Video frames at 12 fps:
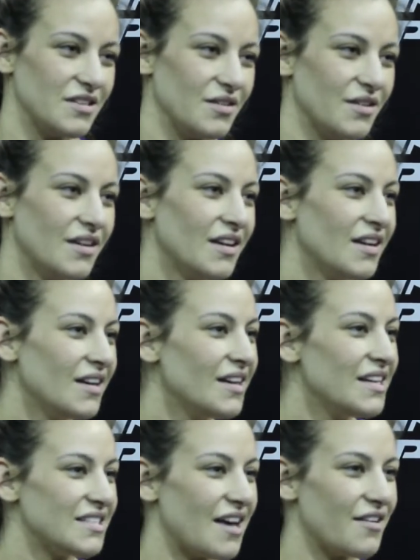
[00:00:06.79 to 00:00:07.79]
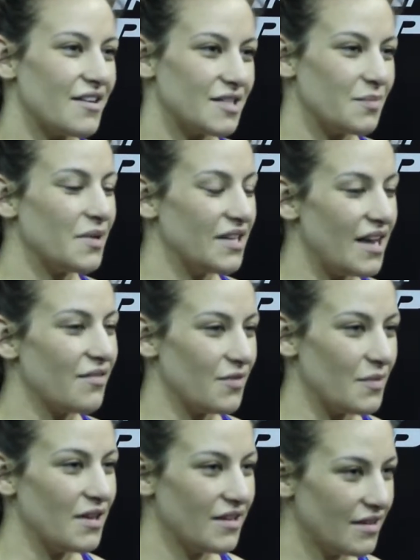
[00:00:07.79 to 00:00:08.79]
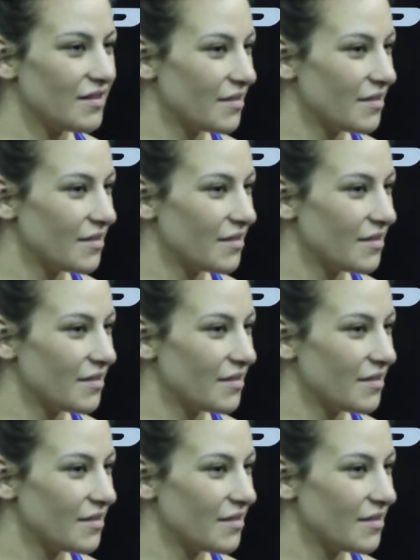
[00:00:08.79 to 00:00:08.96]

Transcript: So Saturday's a big day for me.